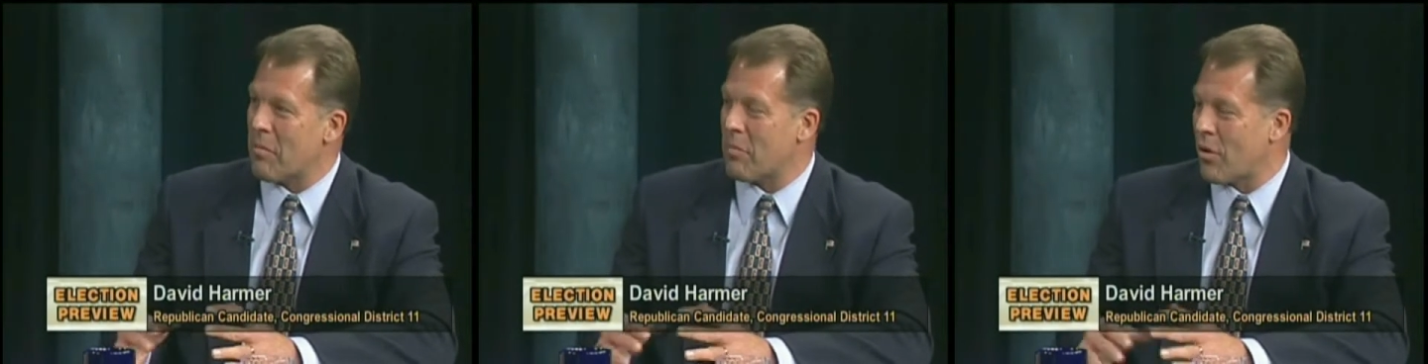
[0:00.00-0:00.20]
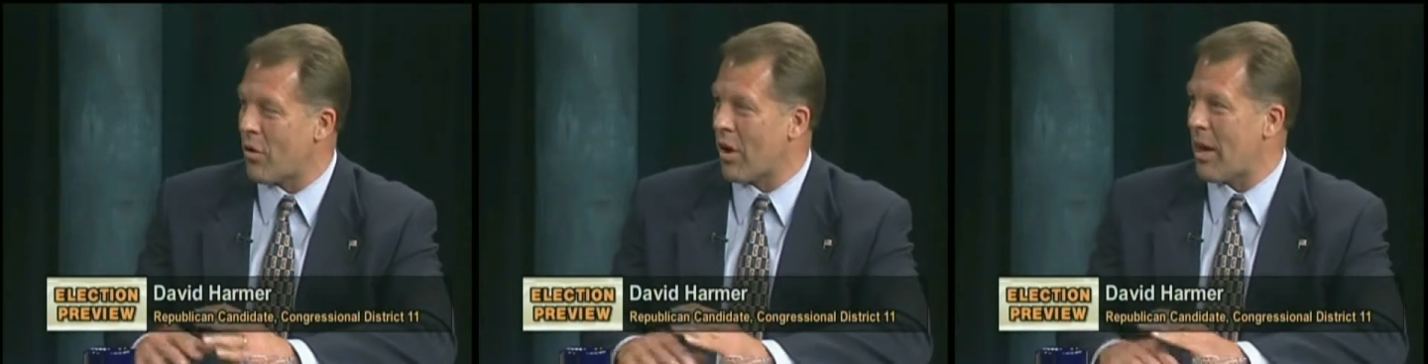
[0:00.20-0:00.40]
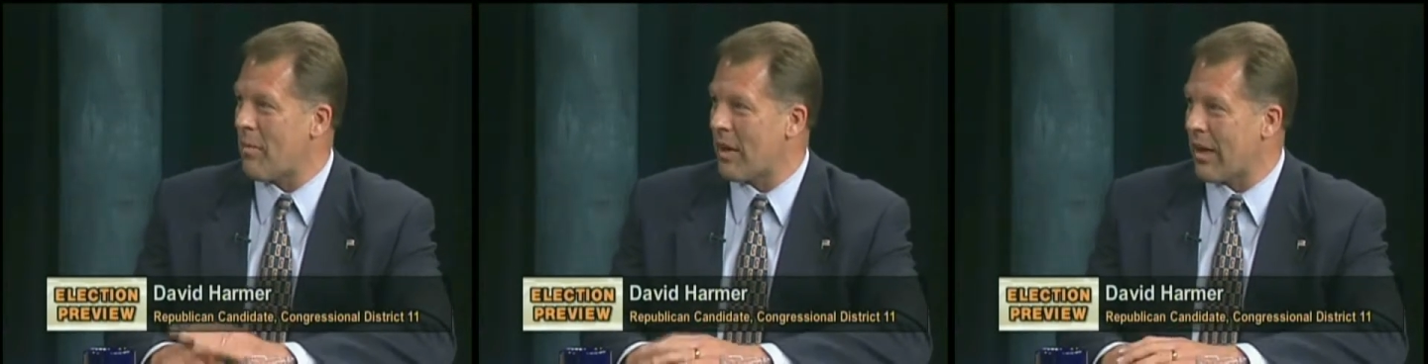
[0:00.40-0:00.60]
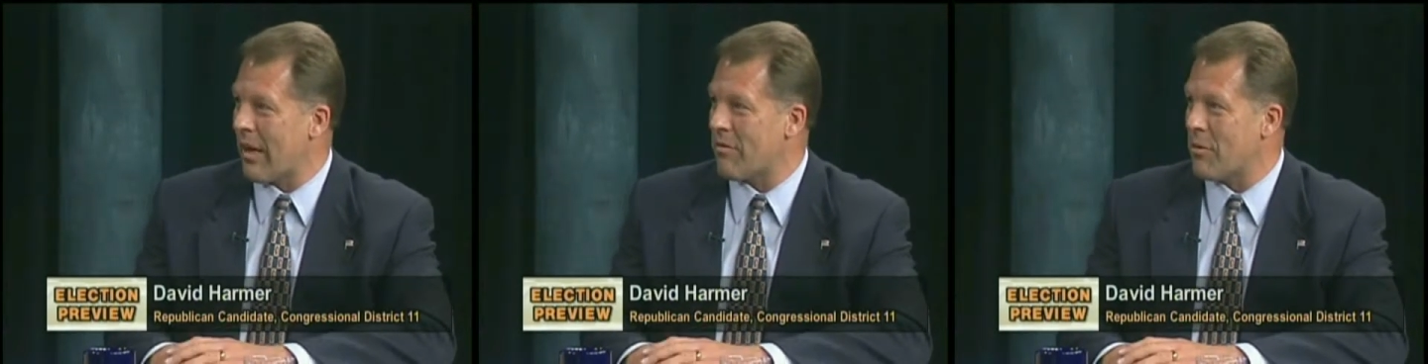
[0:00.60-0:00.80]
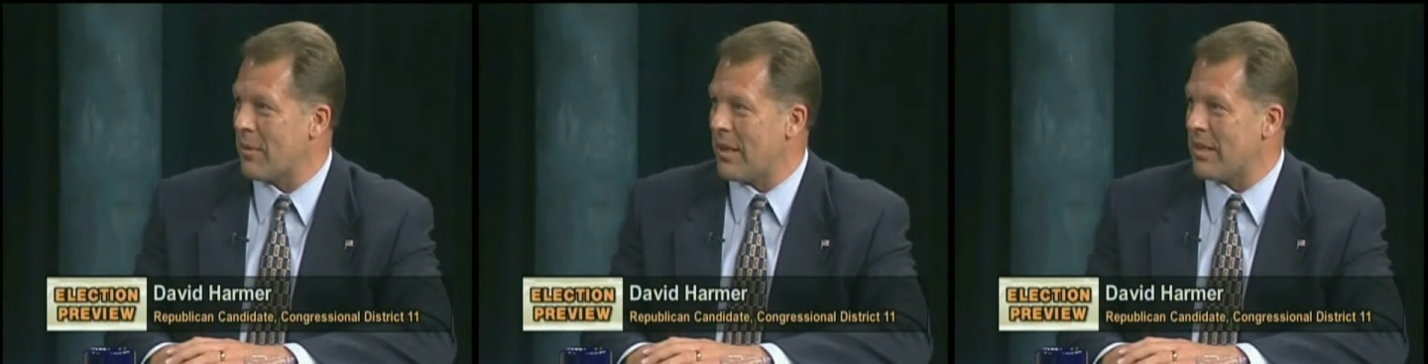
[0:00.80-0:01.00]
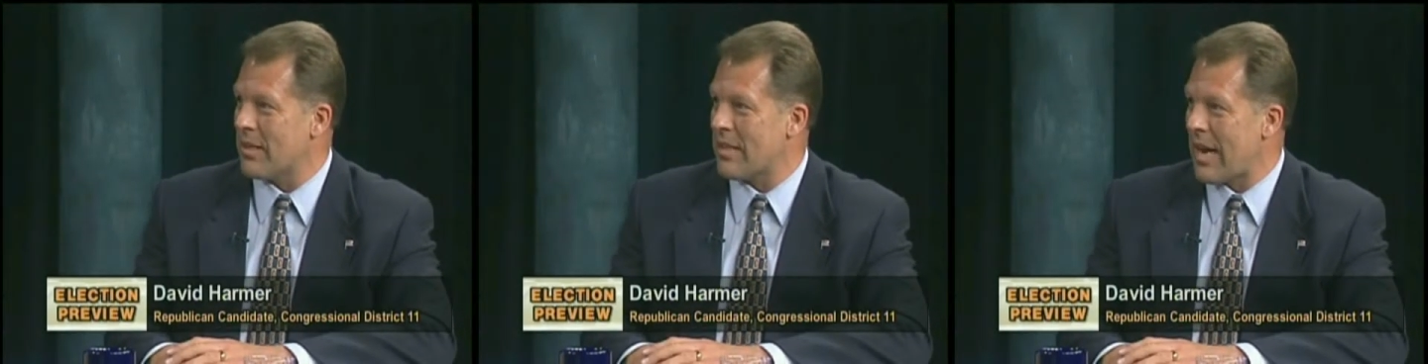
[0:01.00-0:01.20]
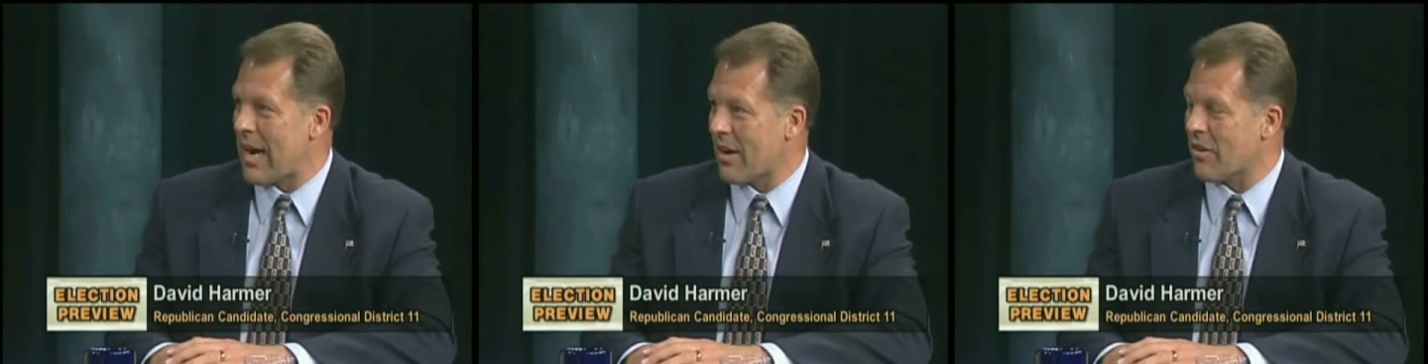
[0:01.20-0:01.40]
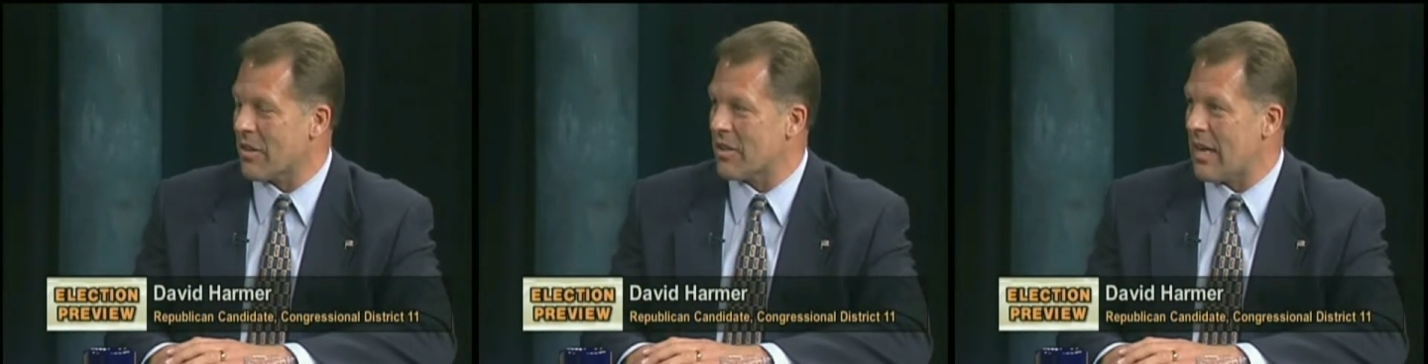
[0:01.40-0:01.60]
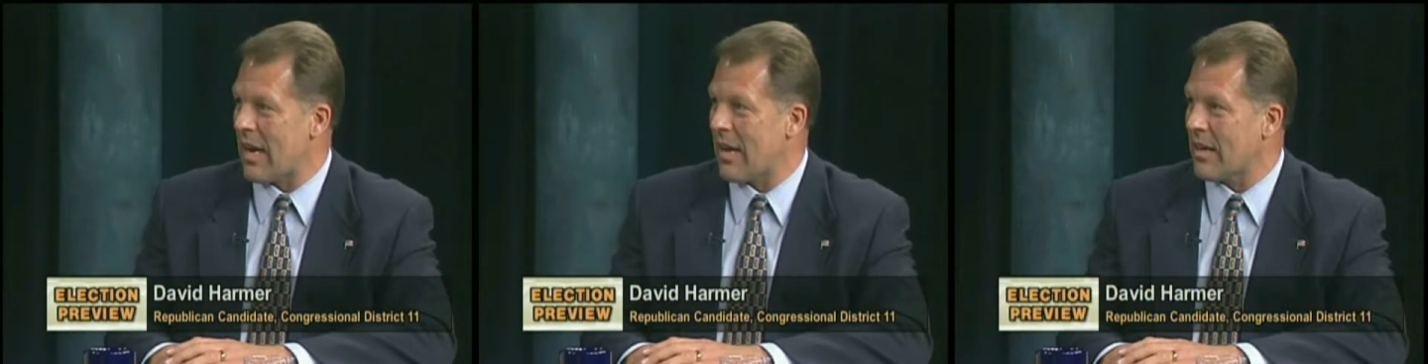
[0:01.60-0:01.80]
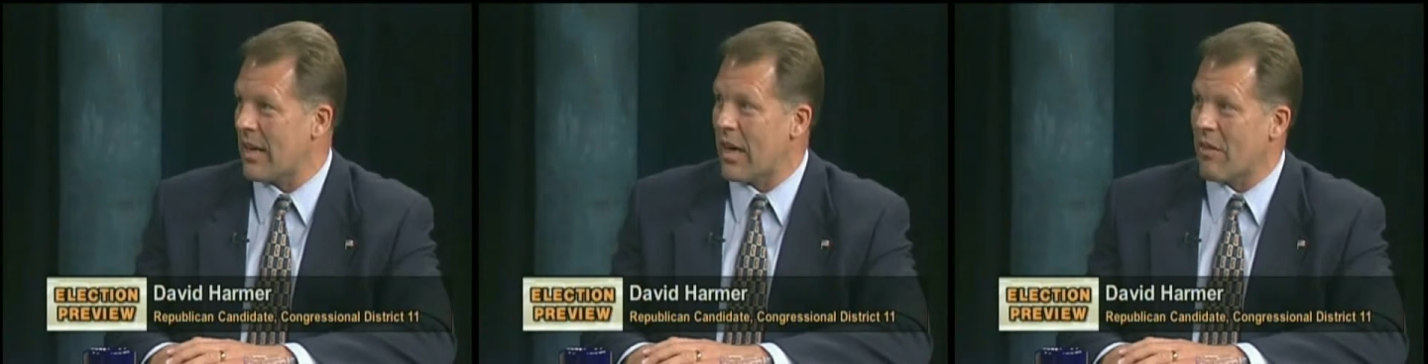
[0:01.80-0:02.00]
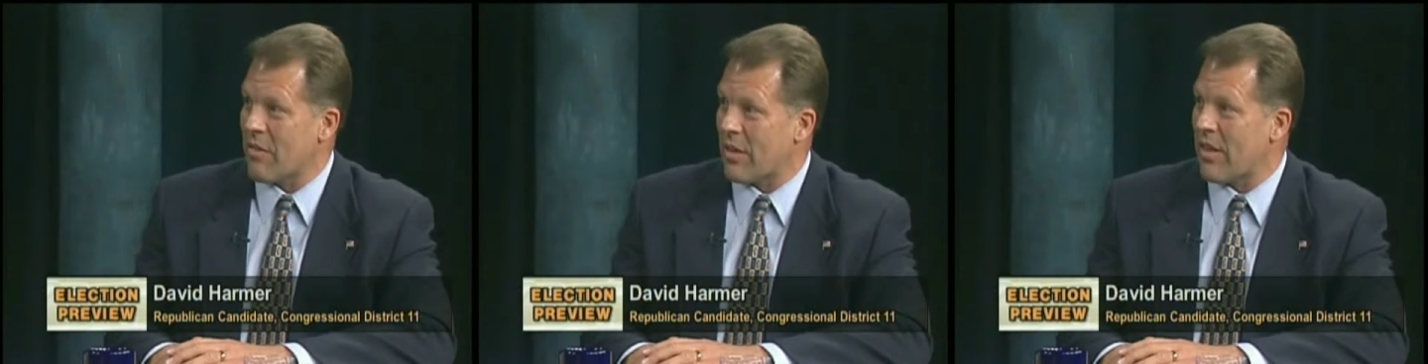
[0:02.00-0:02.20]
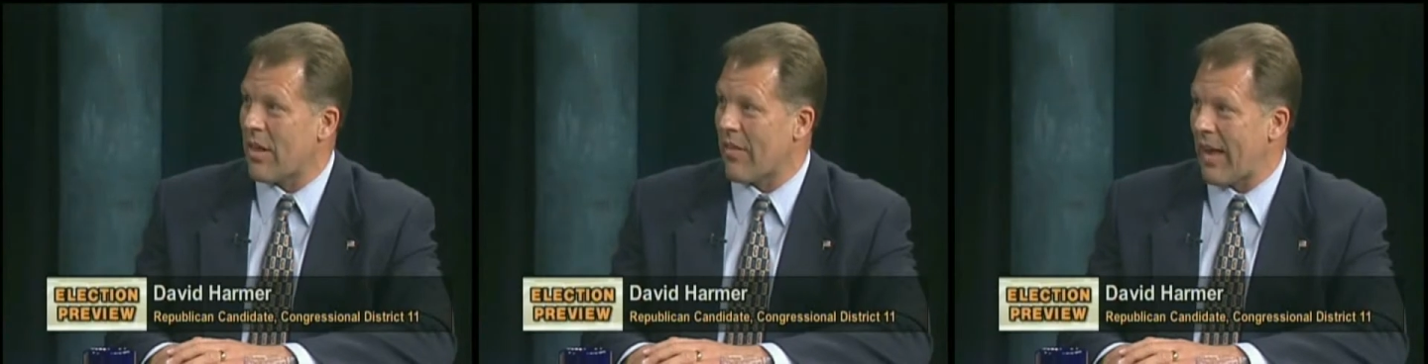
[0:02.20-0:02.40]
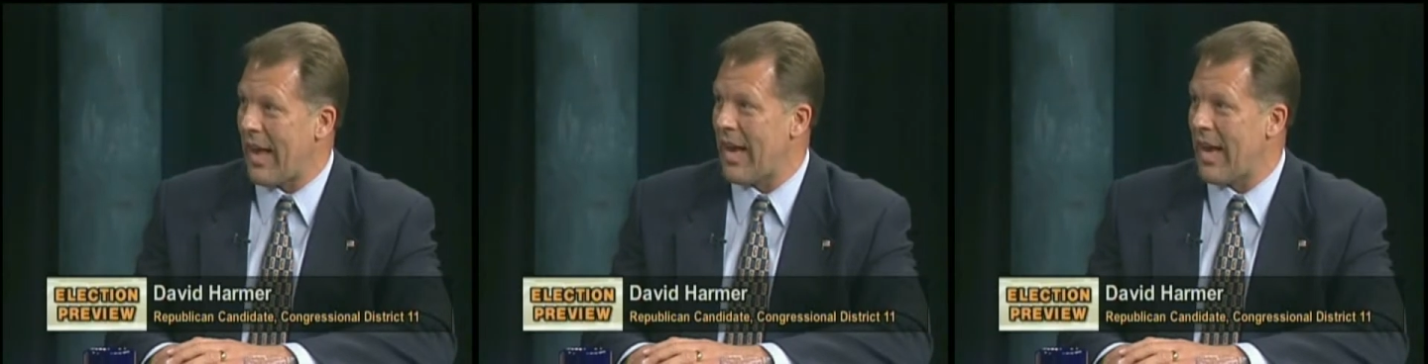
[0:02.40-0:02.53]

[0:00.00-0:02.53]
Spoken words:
program in government is sacrosanct and everything that